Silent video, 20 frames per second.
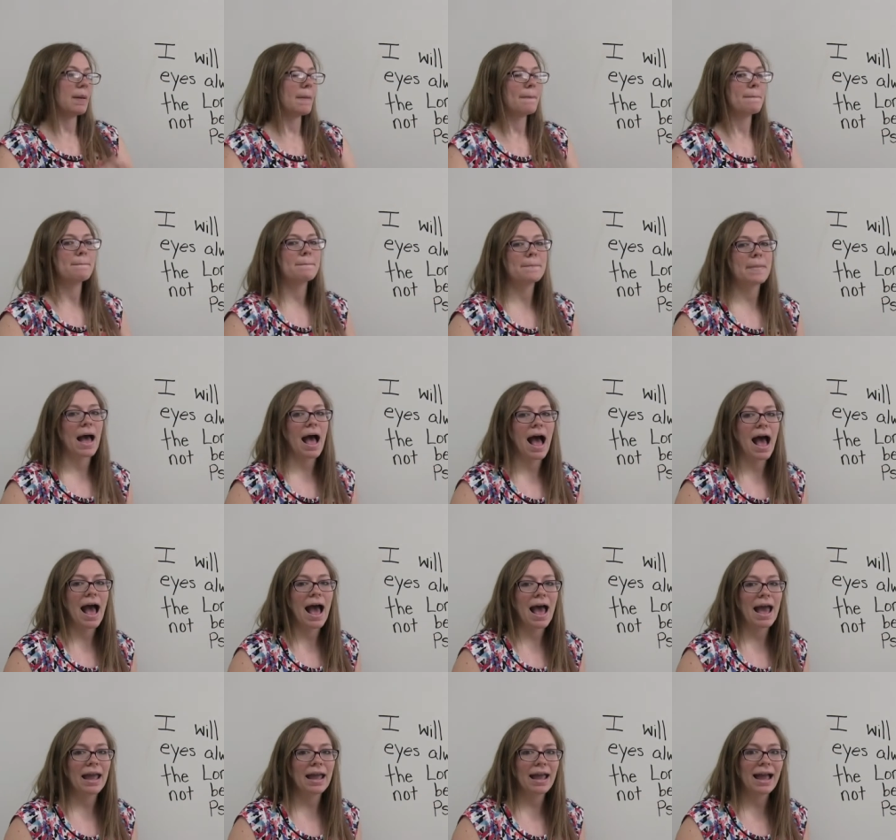
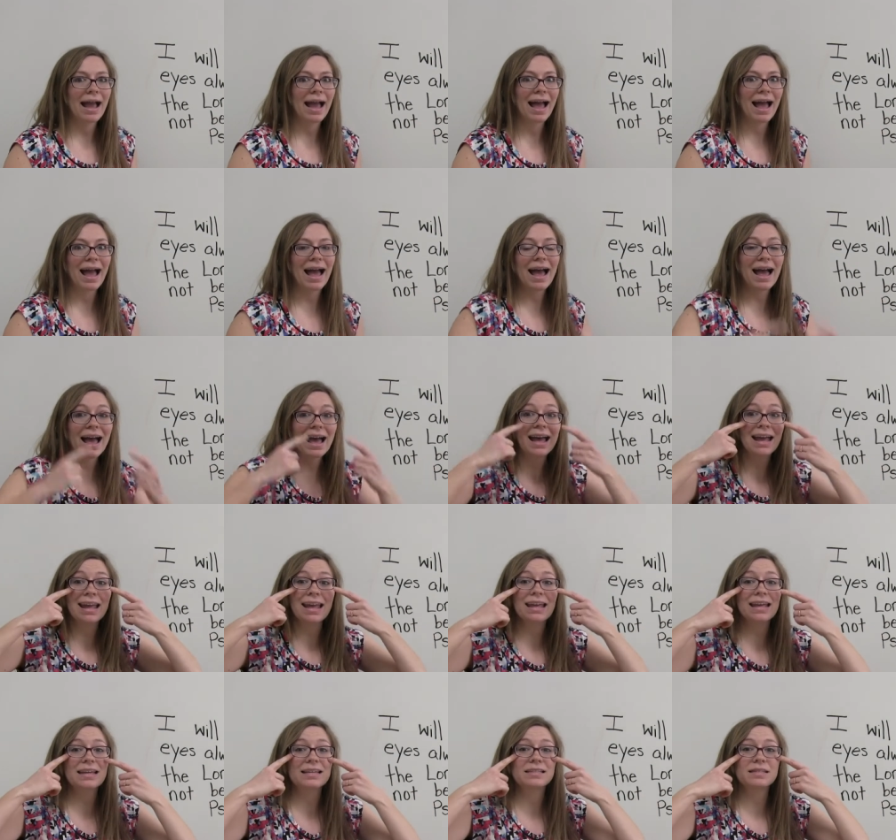my
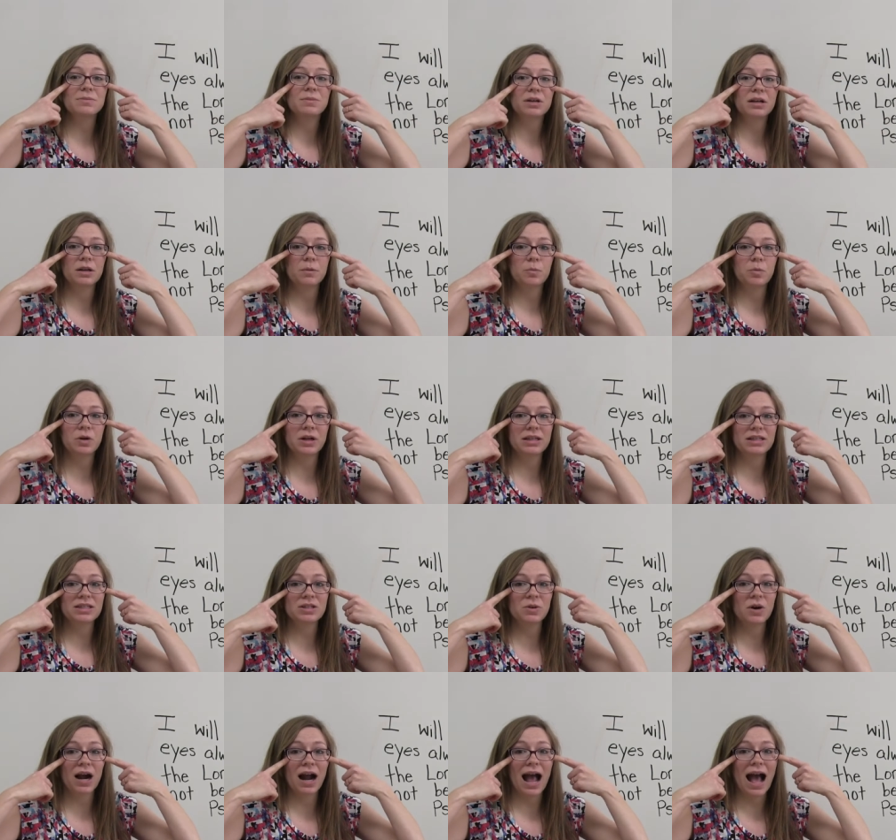eyes. We're going to point
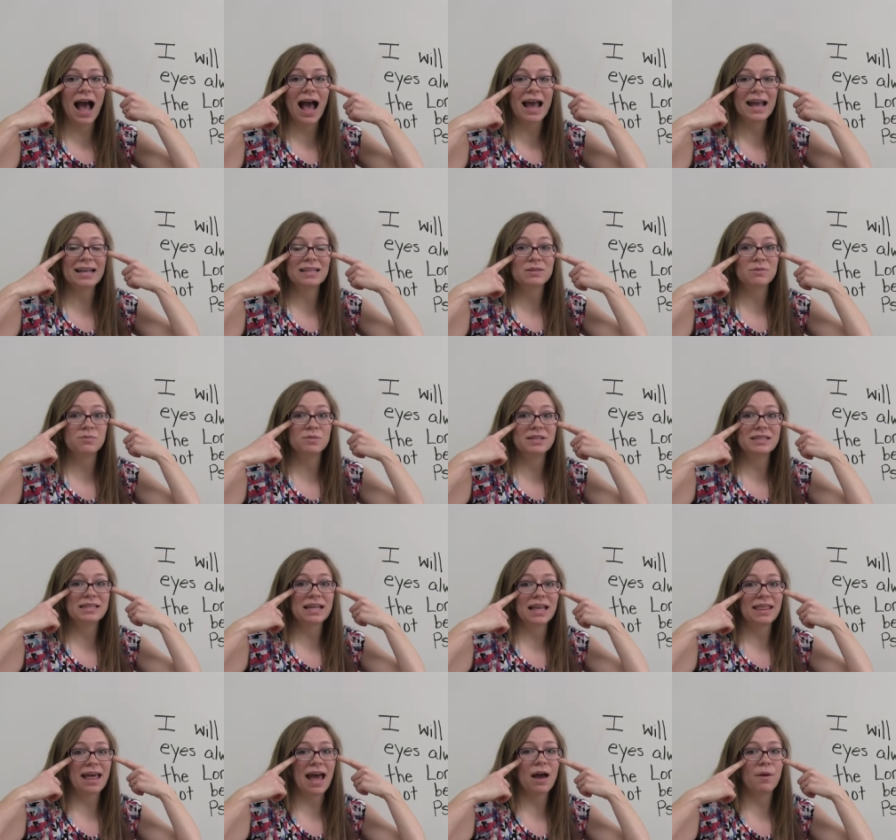to our eyes when we
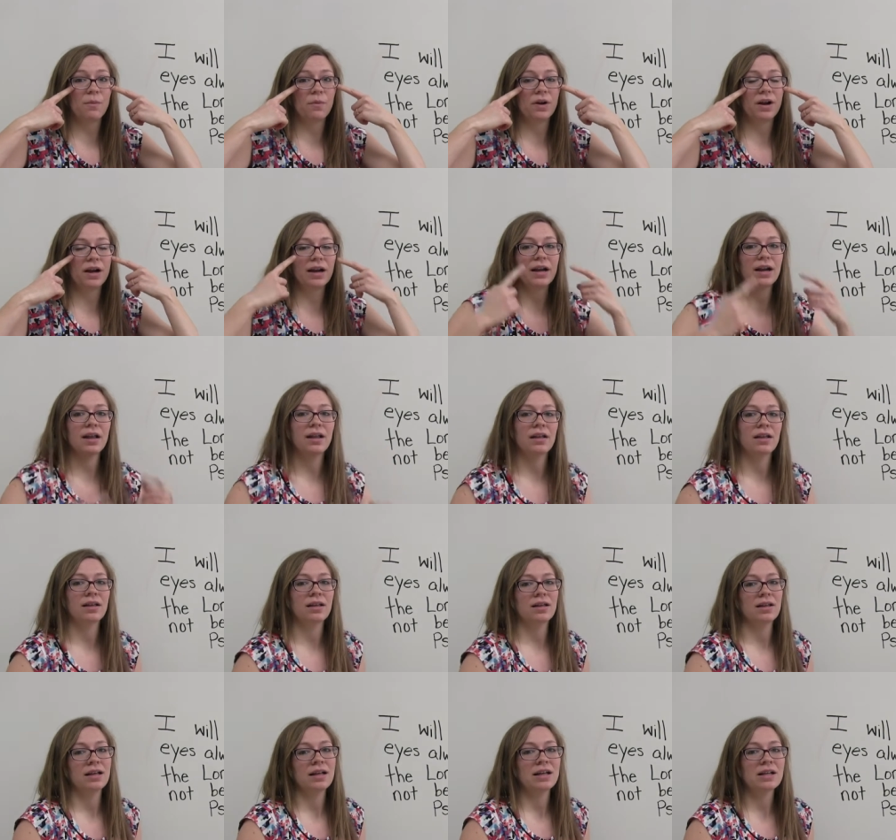say that word.
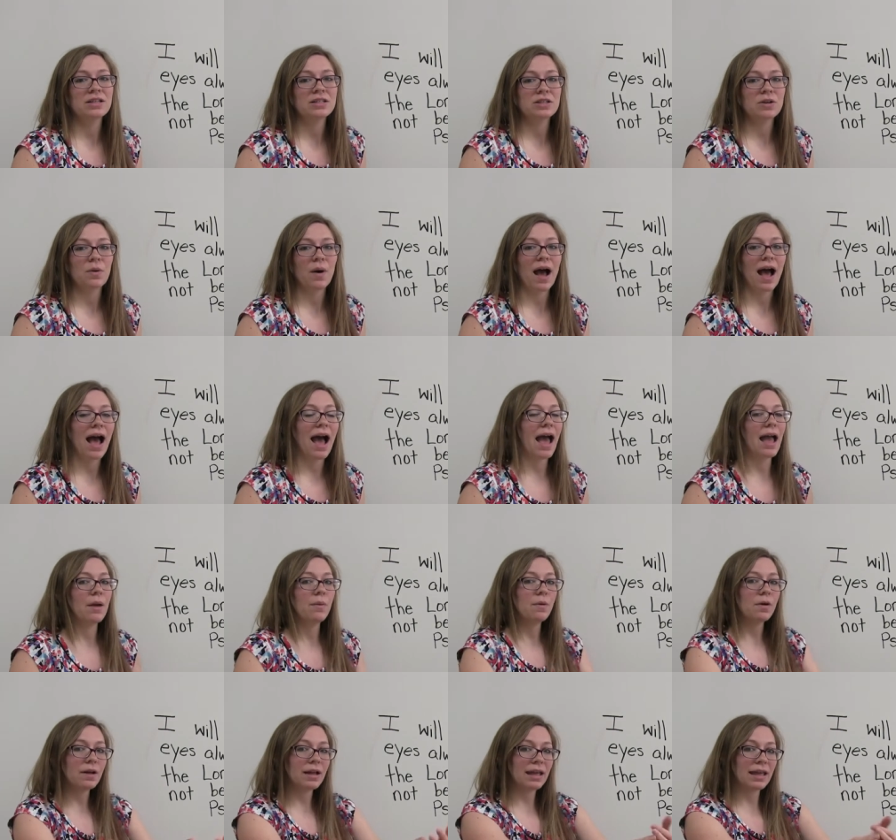So I
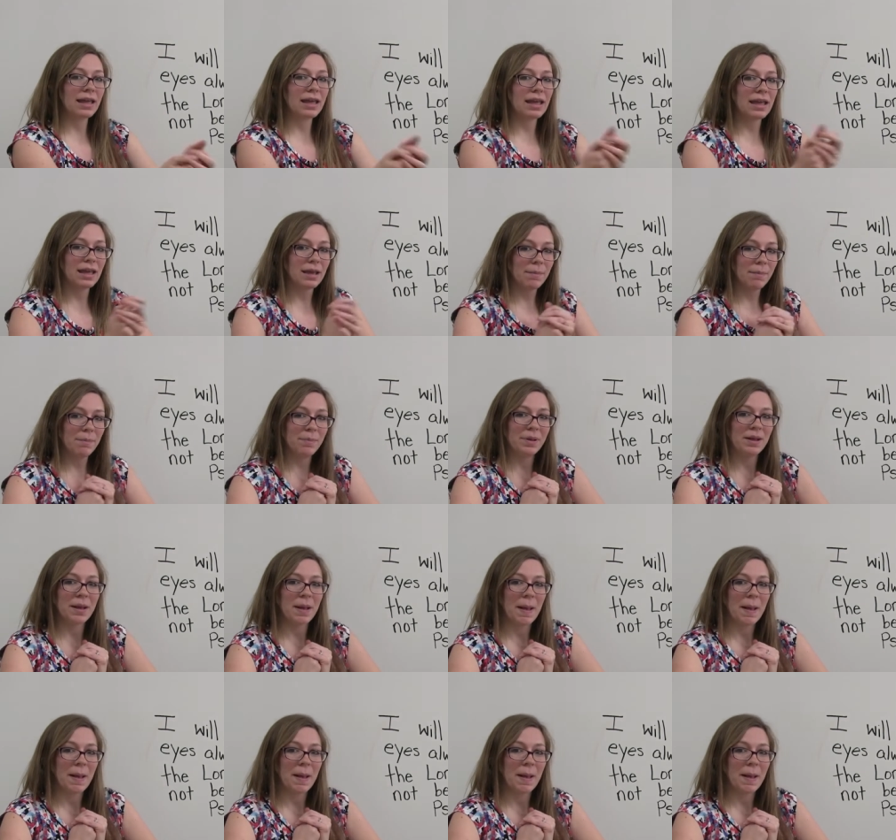will keep